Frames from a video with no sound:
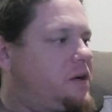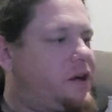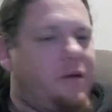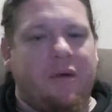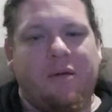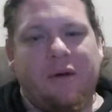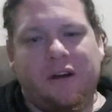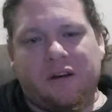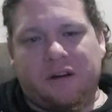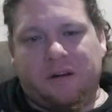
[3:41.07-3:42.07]

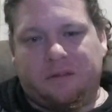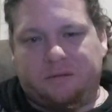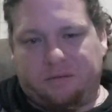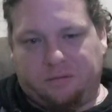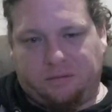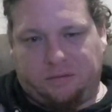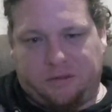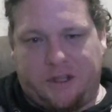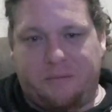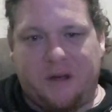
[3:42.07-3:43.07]
Commitment.
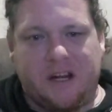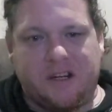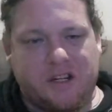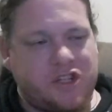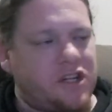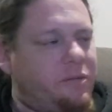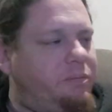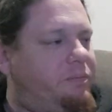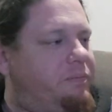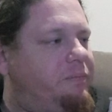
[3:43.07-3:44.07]
Companionship.
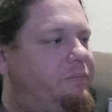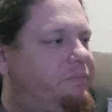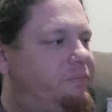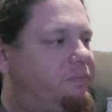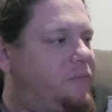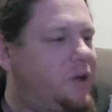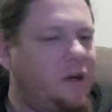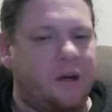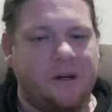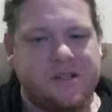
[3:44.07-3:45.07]
You
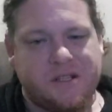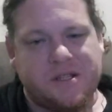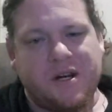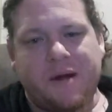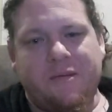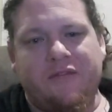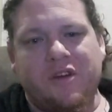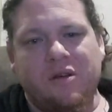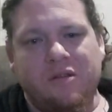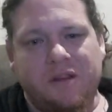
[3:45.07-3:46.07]
know, just to name a few.